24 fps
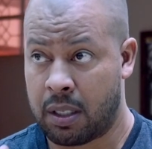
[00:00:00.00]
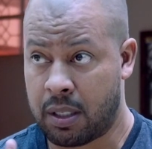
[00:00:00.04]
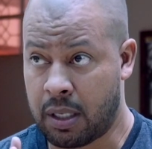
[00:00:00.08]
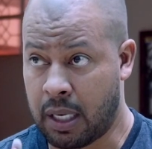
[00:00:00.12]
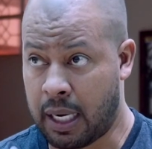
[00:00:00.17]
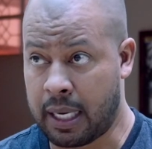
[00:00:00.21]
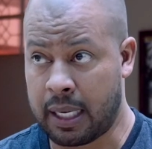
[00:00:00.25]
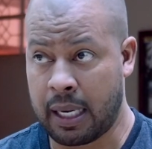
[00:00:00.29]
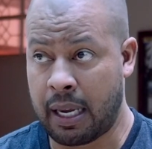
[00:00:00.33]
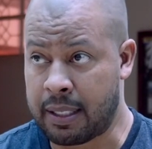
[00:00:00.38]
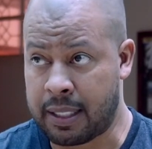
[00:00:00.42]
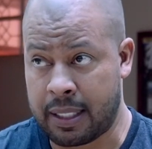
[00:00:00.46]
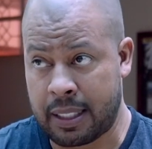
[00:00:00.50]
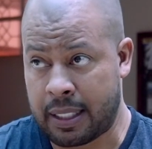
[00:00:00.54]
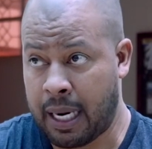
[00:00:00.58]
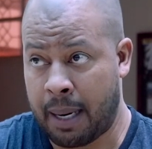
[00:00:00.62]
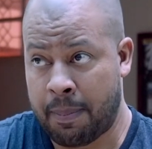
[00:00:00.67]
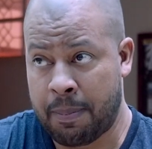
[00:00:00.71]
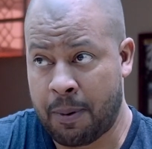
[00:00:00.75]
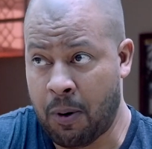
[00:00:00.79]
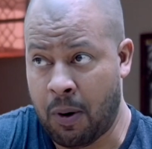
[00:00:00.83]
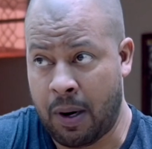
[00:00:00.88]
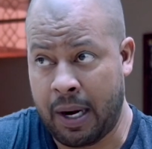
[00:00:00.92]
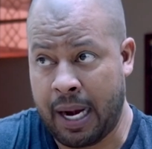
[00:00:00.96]
I
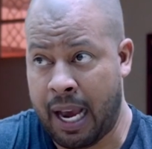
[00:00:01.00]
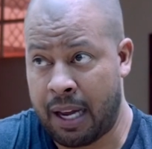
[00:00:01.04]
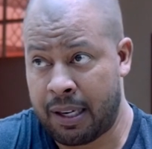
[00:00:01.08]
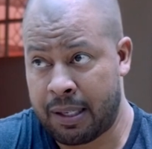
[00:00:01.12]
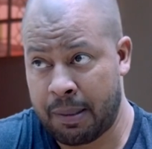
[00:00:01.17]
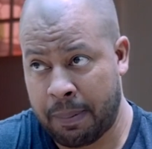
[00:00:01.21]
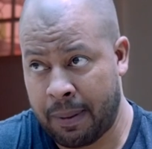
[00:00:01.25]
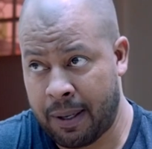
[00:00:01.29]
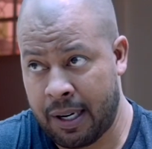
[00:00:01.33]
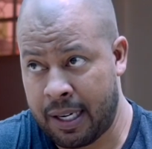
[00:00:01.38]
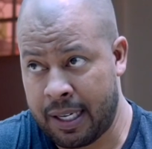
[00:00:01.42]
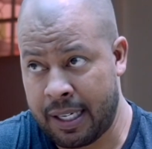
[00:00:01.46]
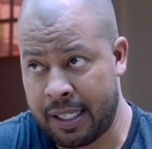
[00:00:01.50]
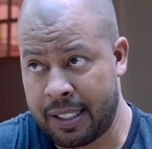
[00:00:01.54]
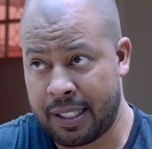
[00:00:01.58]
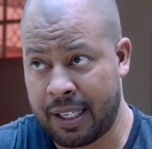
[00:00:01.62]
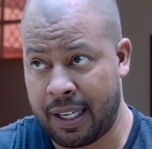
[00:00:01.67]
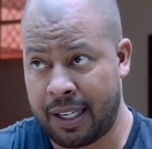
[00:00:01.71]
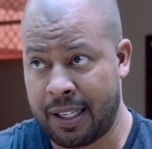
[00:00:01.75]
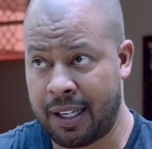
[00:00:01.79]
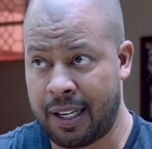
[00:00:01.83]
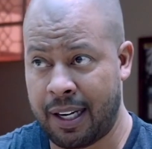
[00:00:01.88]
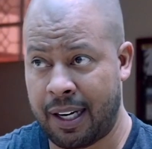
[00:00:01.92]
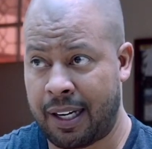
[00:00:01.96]
stopped going out to parties.
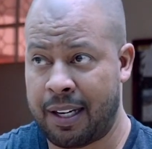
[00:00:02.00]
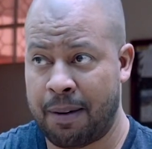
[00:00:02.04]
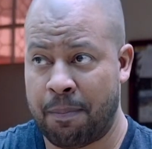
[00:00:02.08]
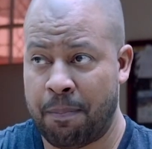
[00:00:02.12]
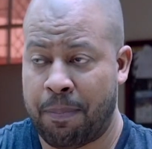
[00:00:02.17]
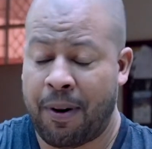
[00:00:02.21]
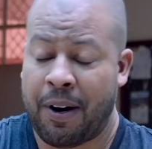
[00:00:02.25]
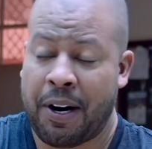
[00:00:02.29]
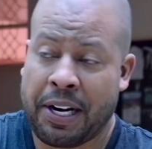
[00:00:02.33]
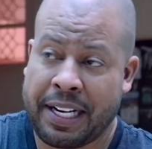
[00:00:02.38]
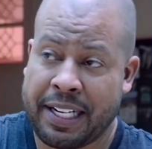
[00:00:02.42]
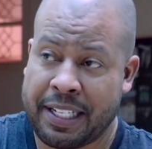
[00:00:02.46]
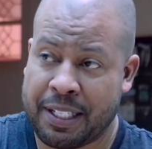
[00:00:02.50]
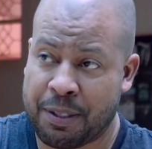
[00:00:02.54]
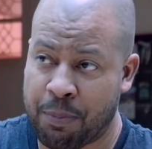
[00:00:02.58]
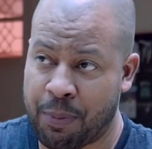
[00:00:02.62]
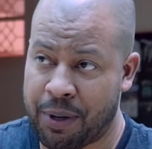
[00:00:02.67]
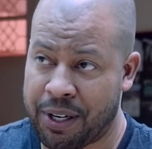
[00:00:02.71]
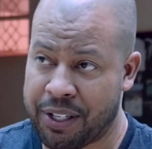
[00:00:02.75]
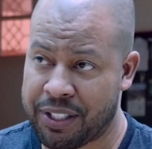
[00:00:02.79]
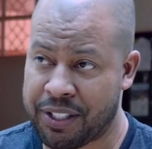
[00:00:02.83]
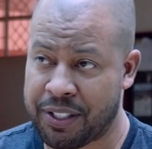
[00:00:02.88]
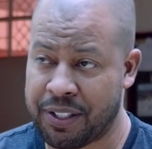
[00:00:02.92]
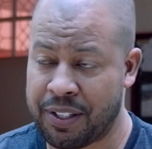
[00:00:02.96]
I couldn't party as
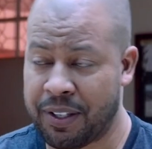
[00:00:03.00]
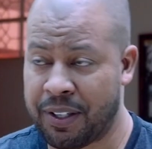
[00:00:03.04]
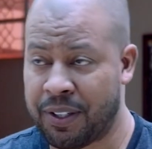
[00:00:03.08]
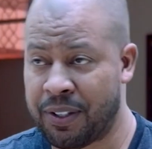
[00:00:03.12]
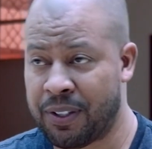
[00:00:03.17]
much,